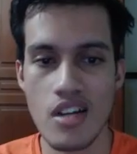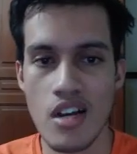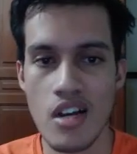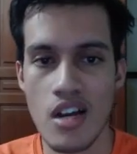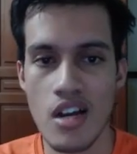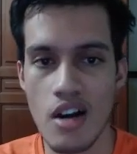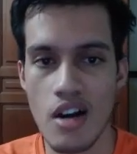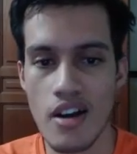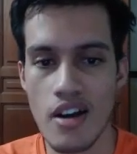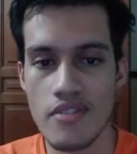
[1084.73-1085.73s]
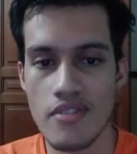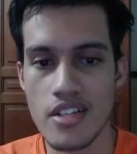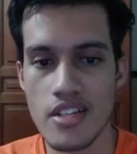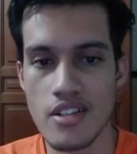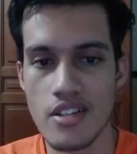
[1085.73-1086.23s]
However,
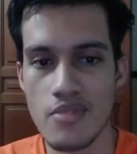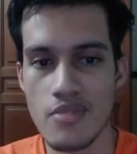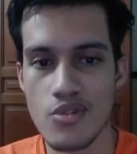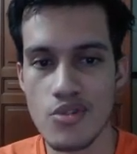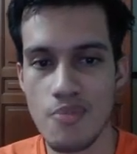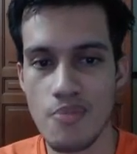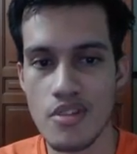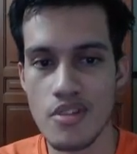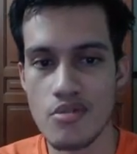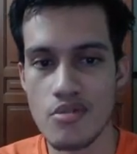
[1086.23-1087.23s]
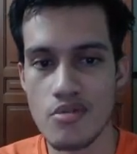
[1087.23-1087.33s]
we swap out into